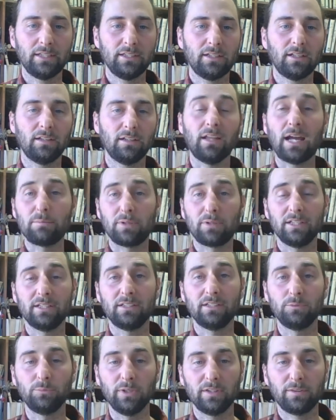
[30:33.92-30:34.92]

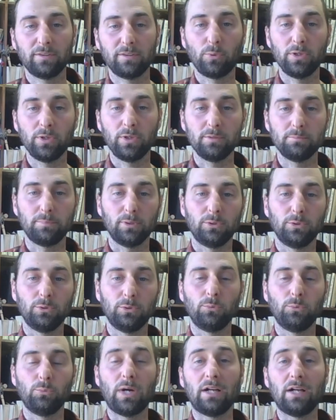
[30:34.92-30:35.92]
collaborated with Point
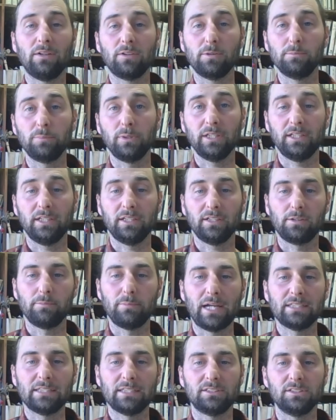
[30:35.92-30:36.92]
Blue while completing her
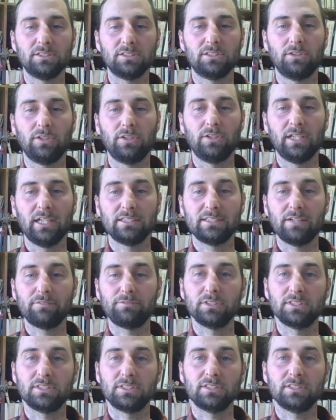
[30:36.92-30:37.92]
master's degree at
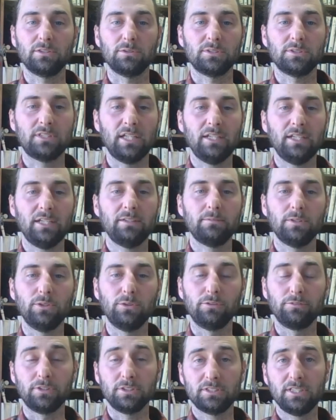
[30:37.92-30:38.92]
San Francisco State
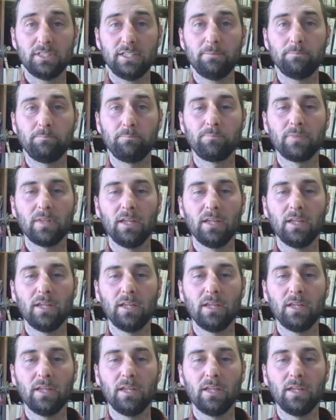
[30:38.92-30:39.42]
University,